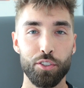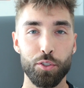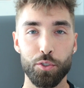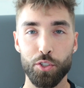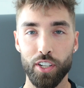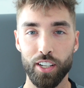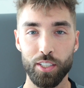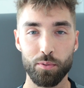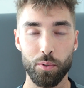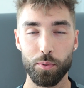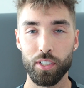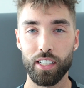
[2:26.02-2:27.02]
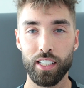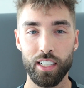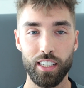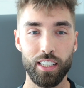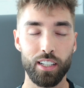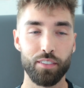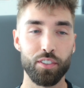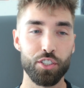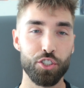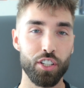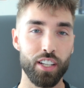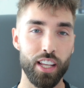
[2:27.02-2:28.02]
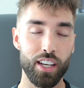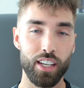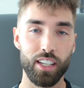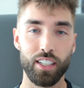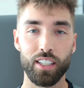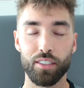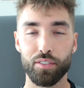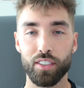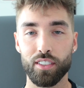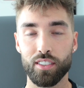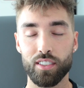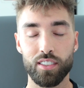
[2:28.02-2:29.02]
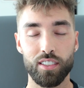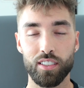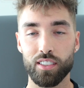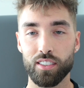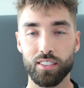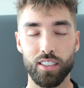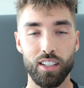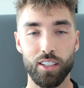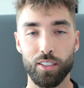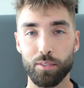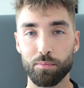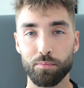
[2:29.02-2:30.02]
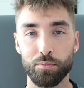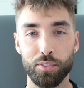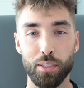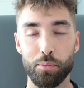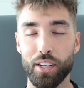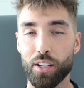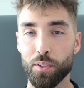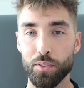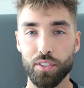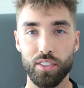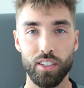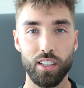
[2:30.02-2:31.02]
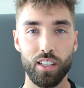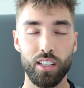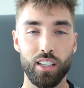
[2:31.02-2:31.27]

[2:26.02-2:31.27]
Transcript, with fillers: nutrients, what we're eating, if it's genetic, if it's um, something else.